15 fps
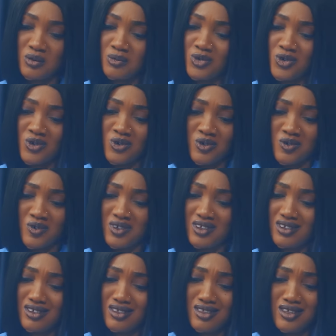No,
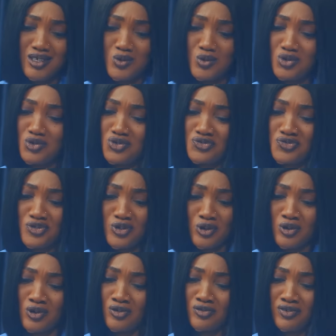things we do for
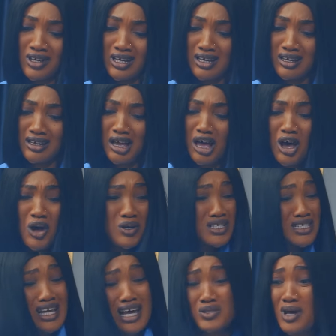love, eh? You
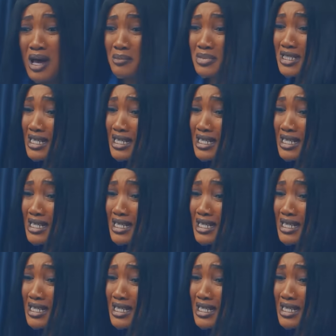see, that's why I'm